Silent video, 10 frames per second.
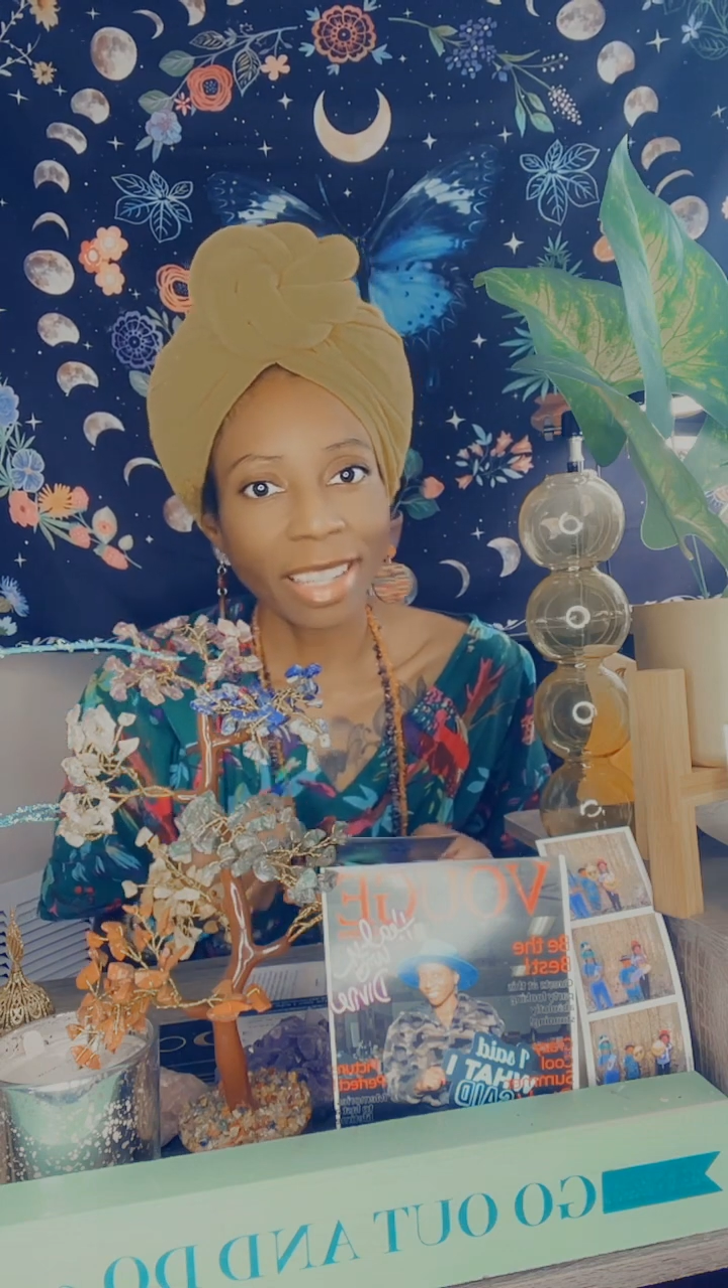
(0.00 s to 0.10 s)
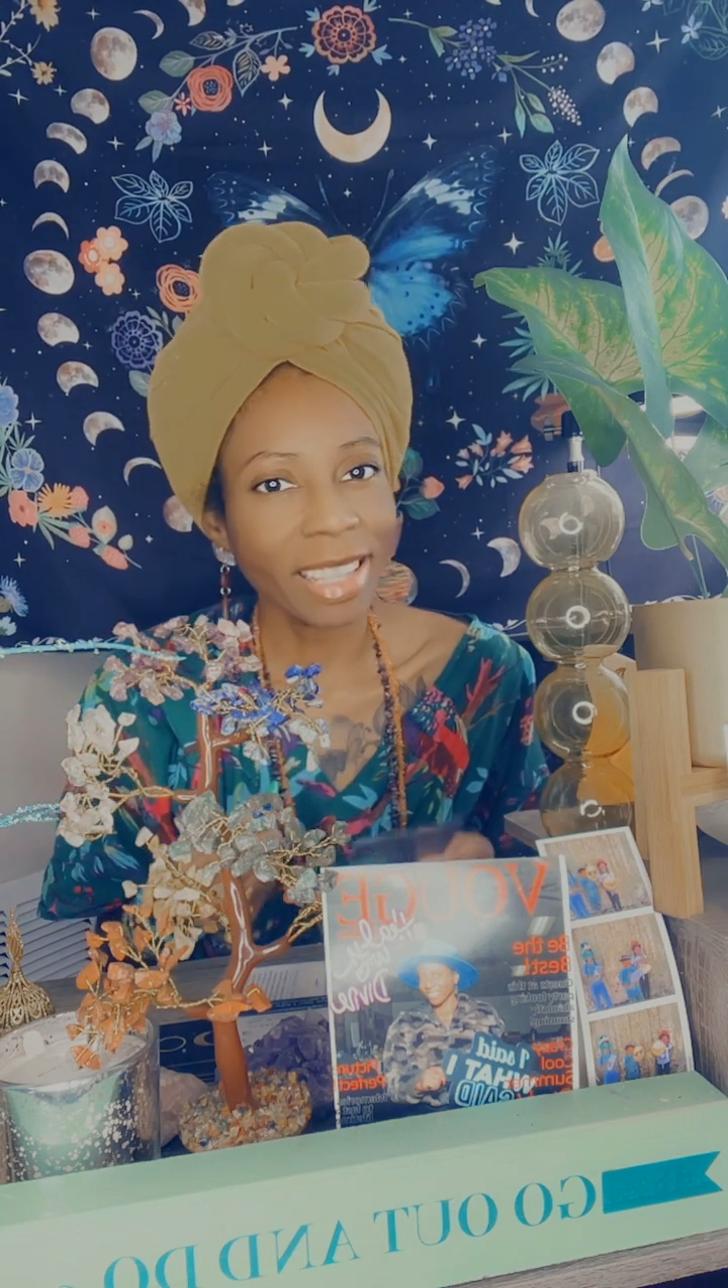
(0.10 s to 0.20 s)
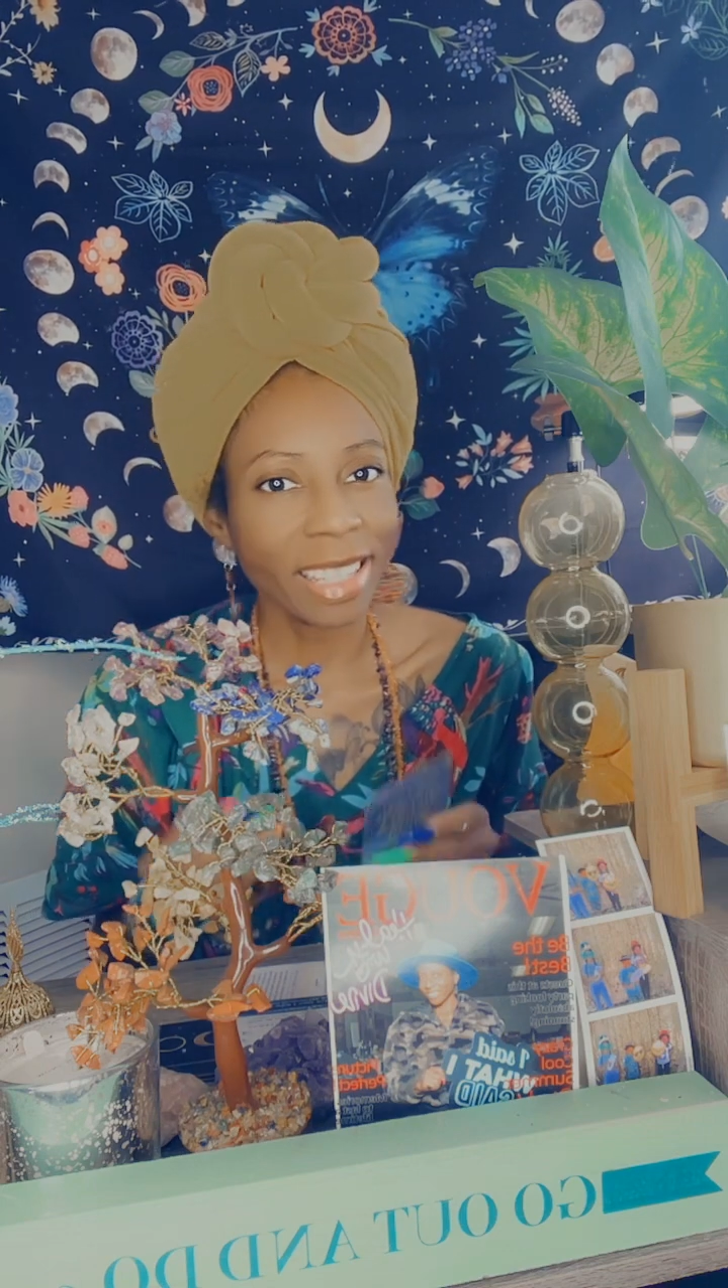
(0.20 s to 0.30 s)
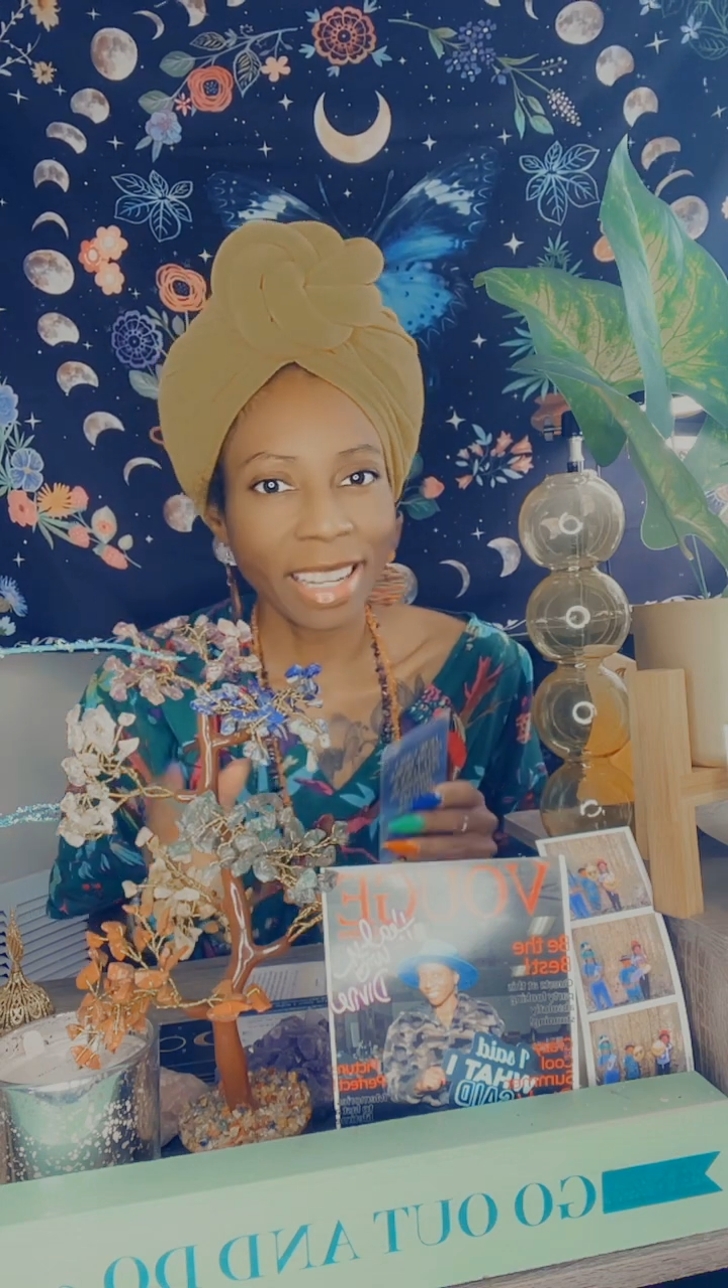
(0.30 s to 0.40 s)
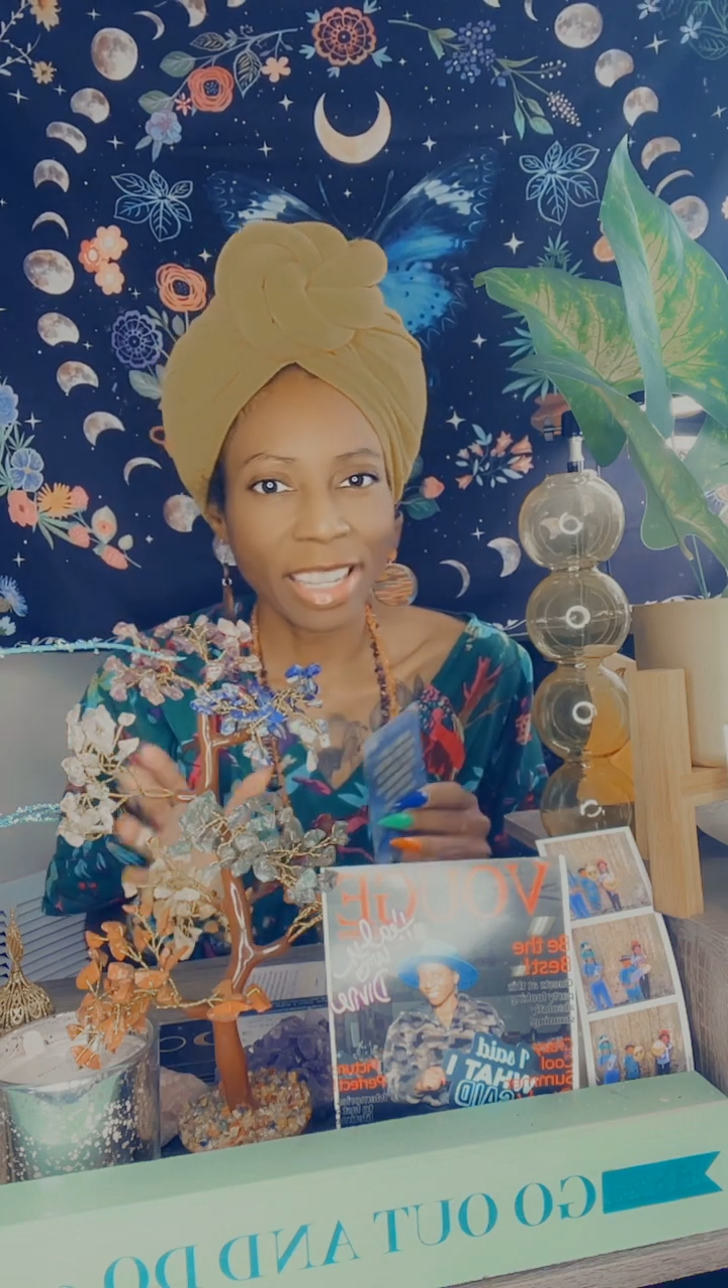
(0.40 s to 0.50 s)

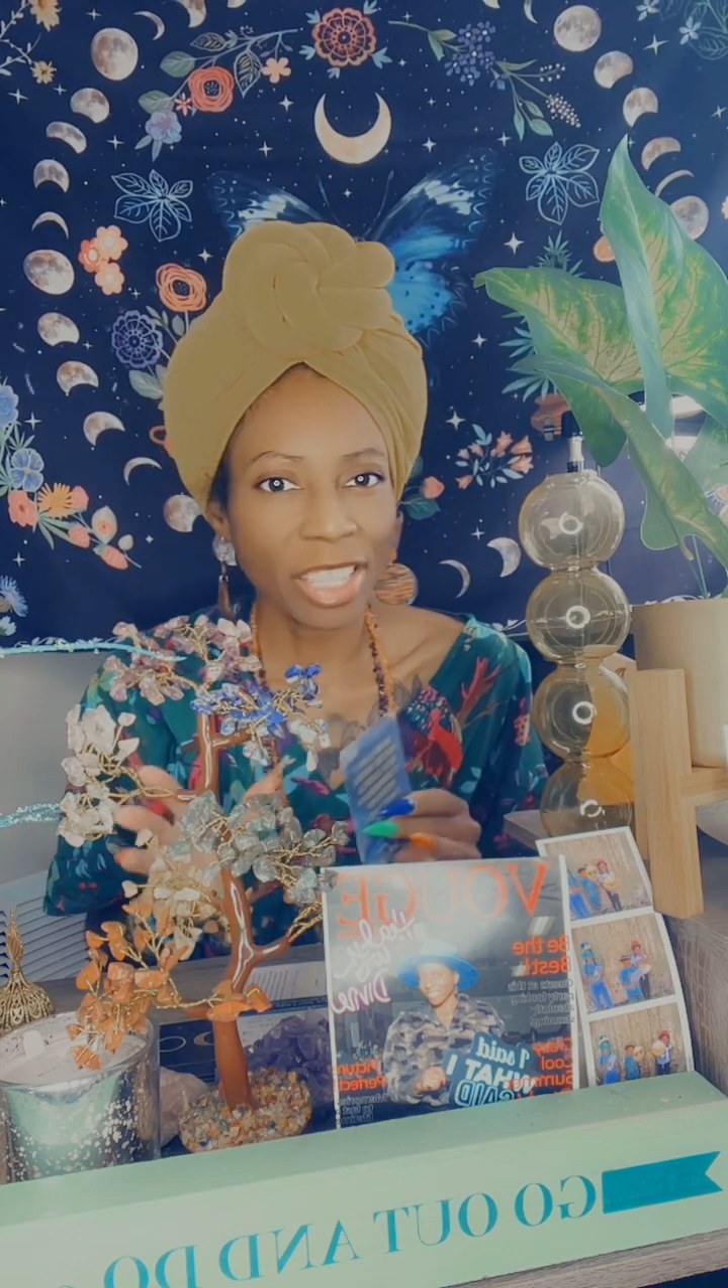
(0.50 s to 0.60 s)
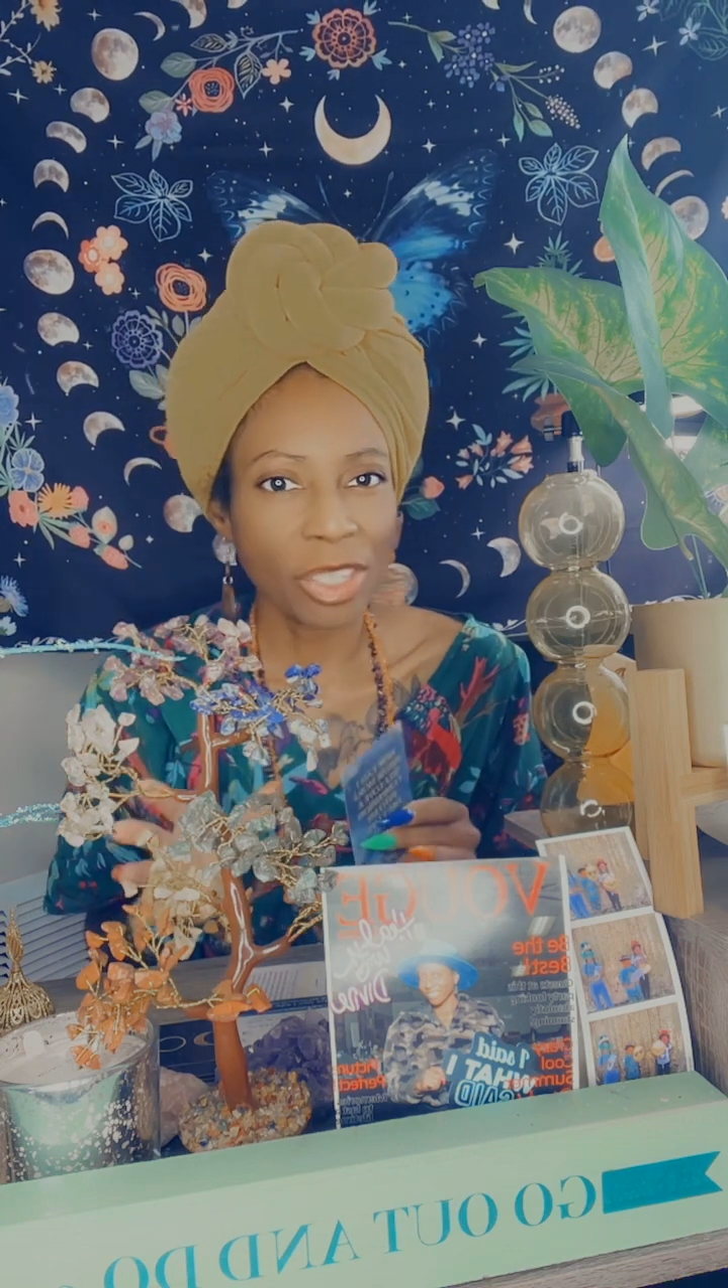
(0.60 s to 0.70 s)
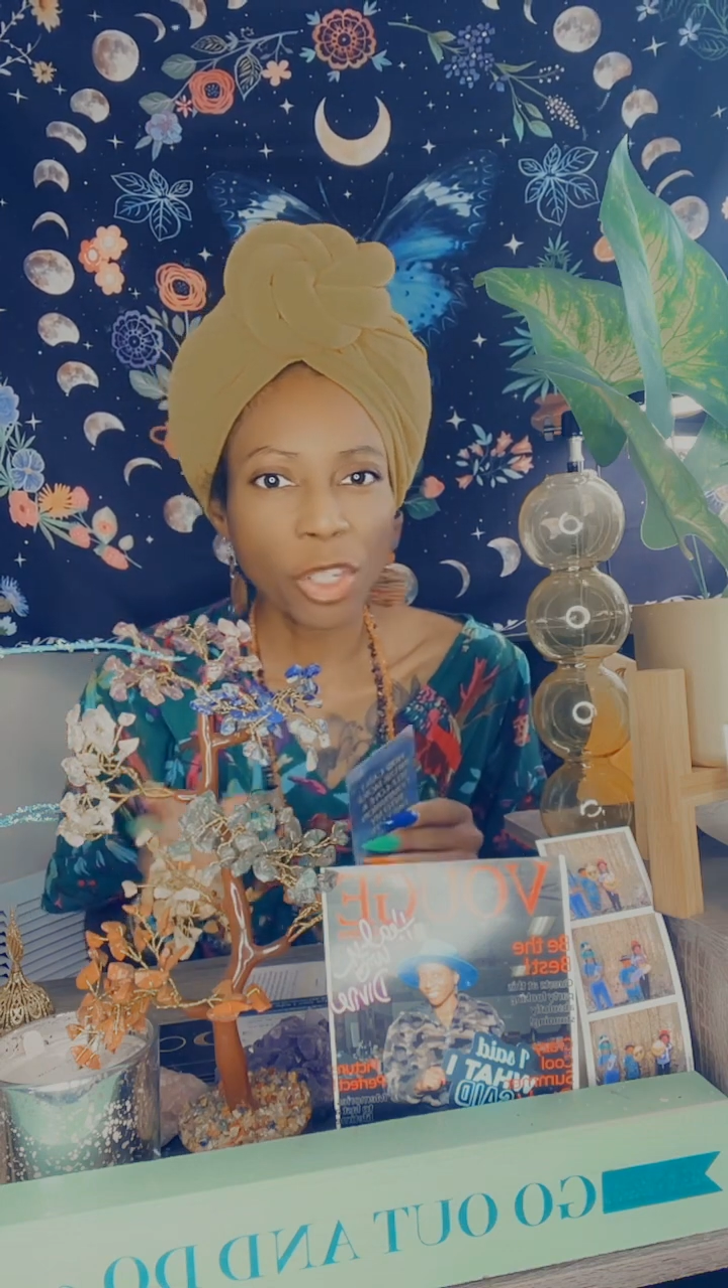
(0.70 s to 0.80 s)
isn't as